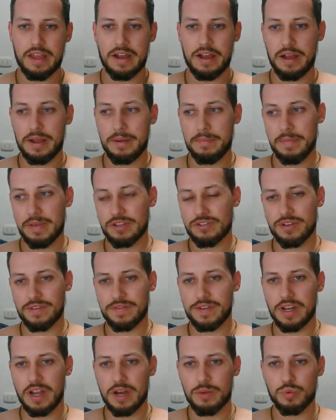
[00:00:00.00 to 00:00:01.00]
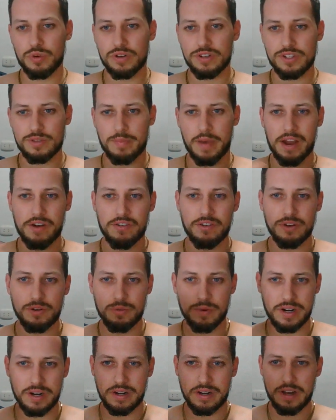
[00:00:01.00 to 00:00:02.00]
um, as sort of an upward spiral
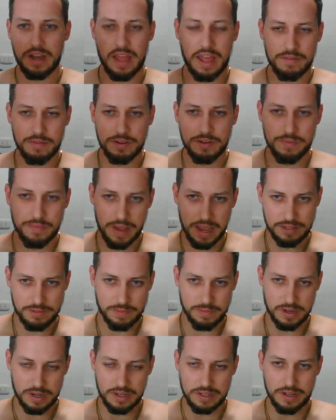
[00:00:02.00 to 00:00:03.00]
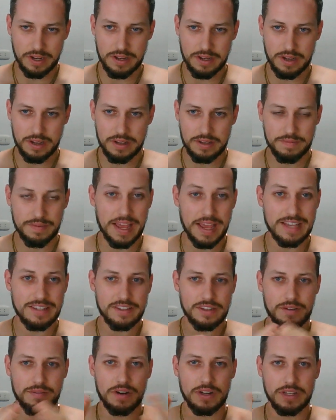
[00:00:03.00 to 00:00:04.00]
where every facet
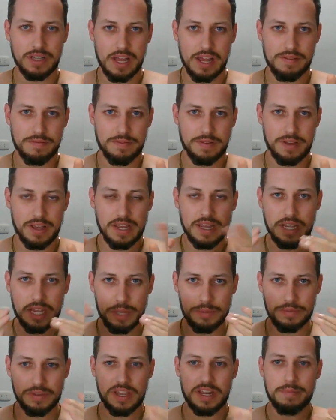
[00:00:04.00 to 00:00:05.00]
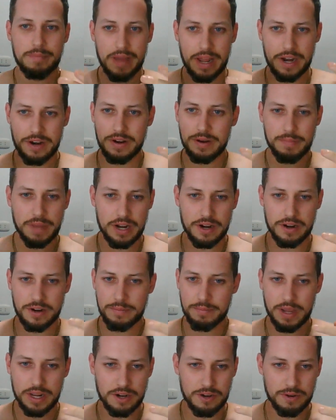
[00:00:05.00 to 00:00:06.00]
of our life keeps getting better and better
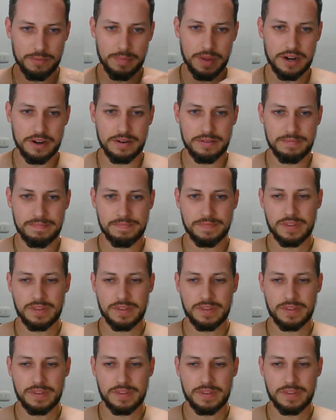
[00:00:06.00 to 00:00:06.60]
and better and better.